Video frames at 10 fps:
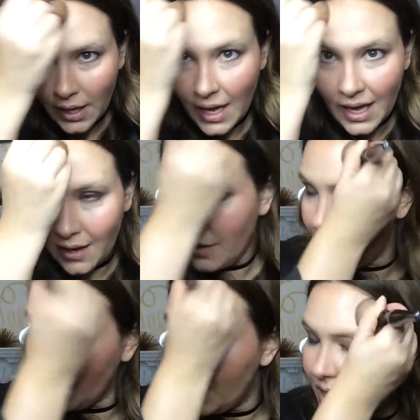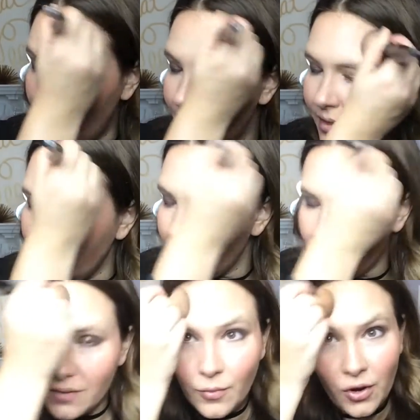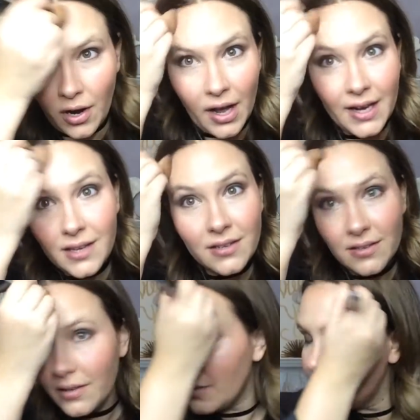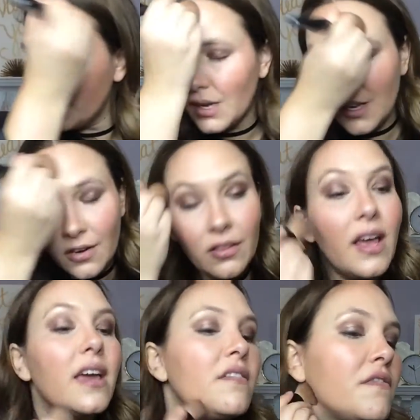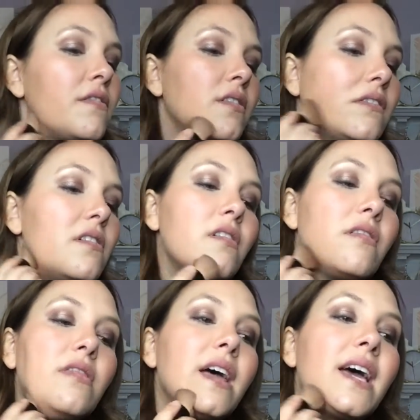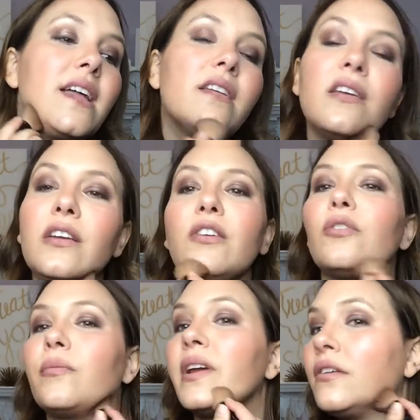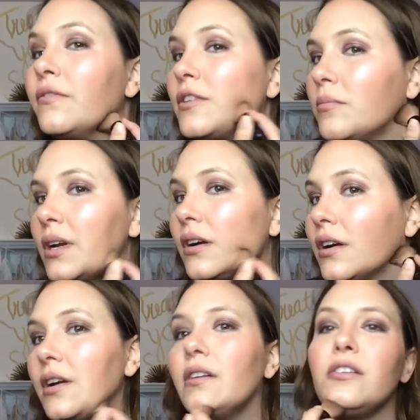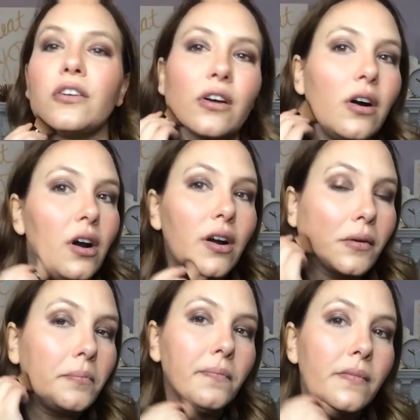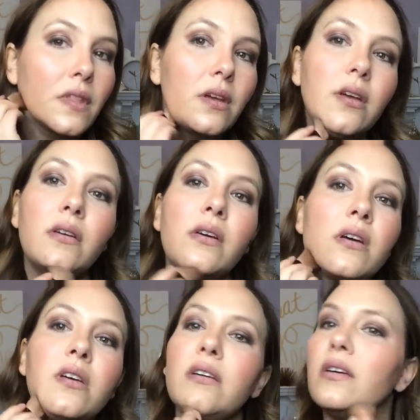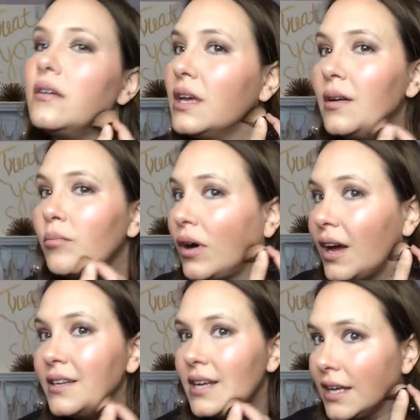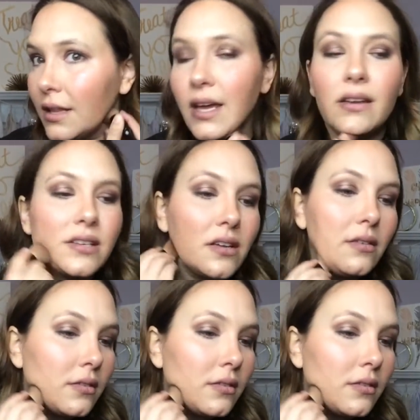And nothing is more honest in your life than your rear view mirror in your car in broad daylight.